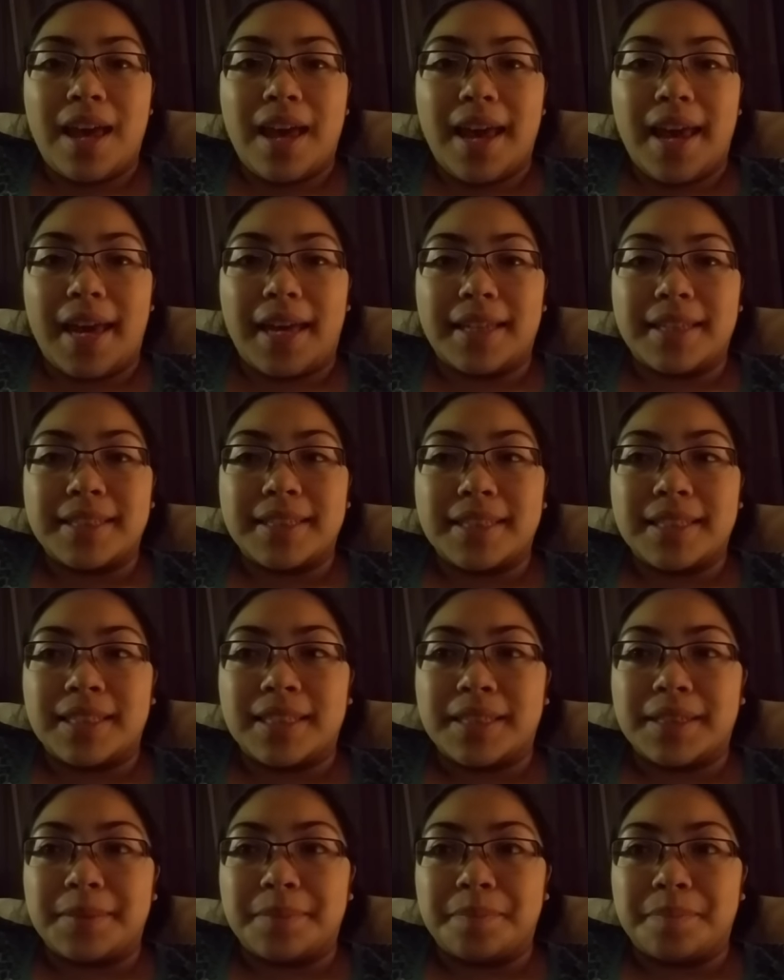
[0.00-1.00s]
And
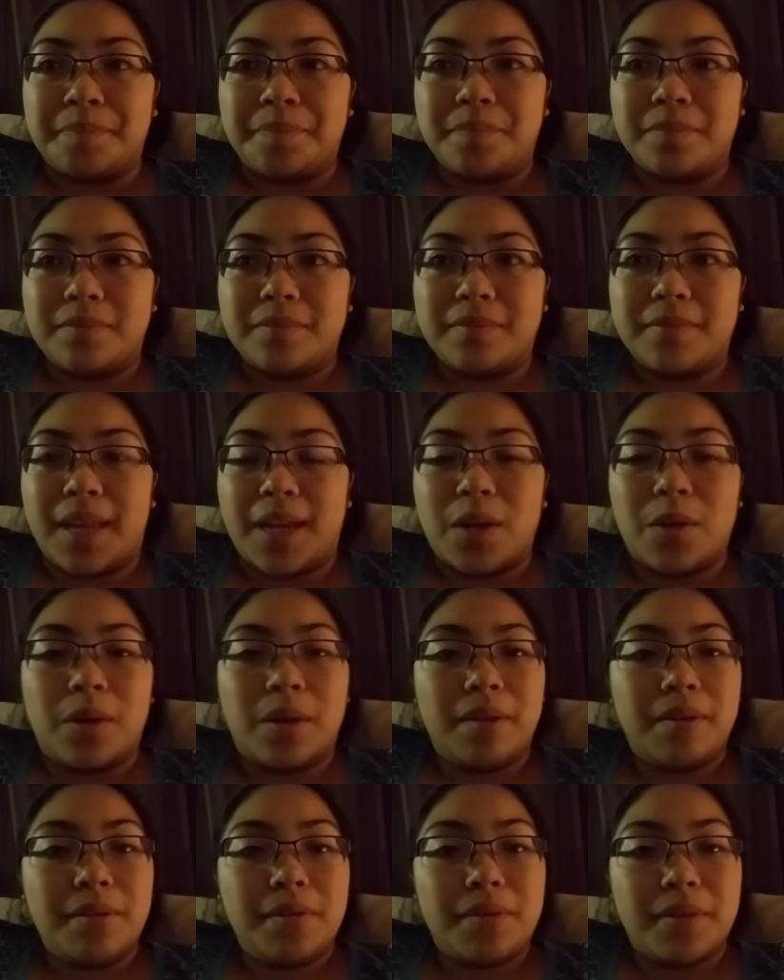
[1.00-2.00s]
I know
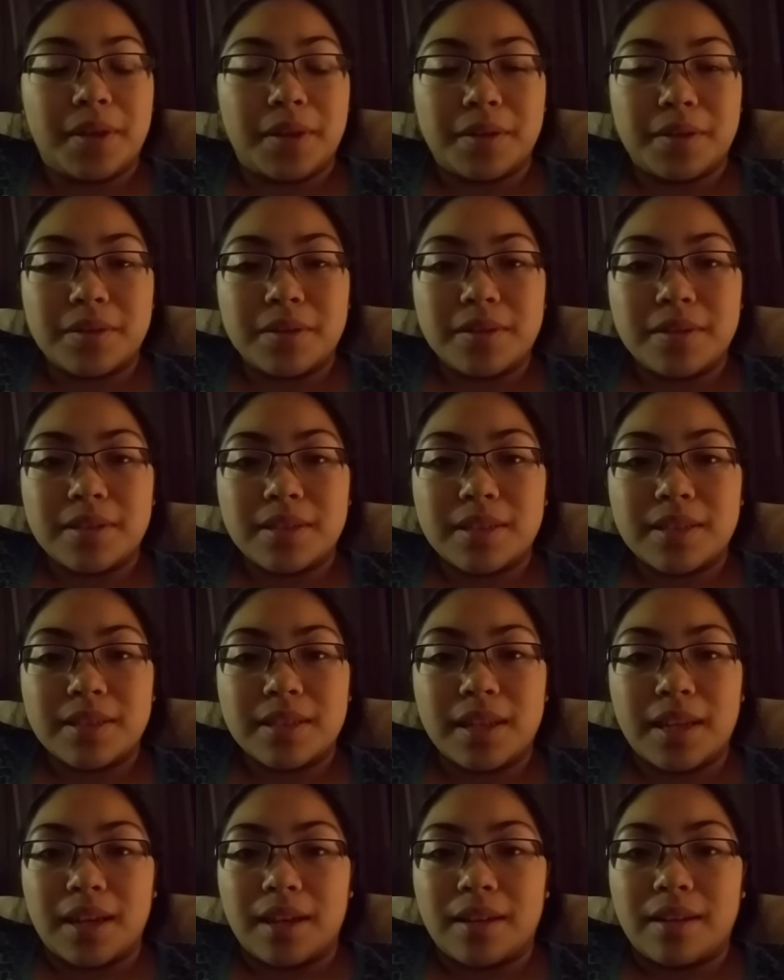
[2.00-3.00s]
how it feels,
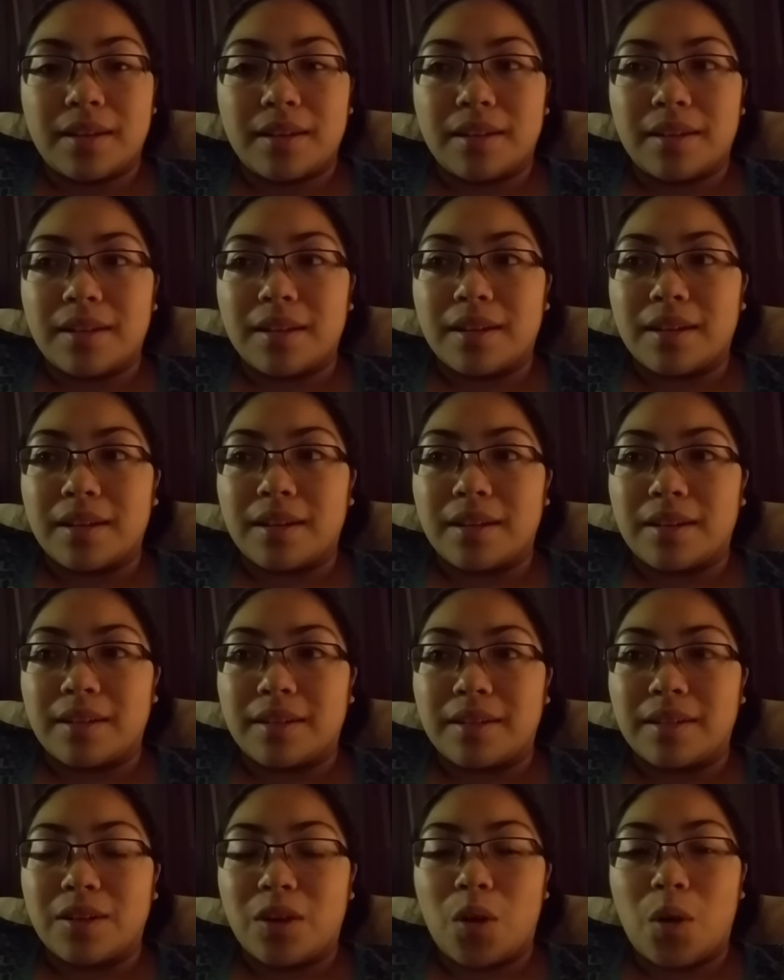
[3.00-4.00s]
and
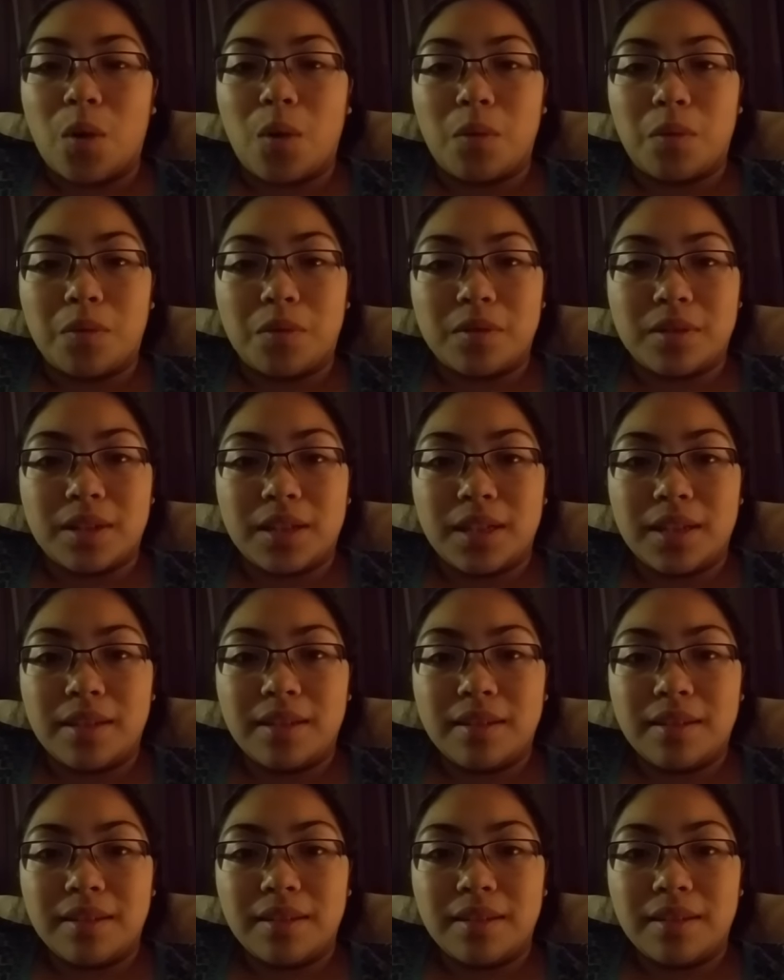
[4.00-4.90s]
hopefully,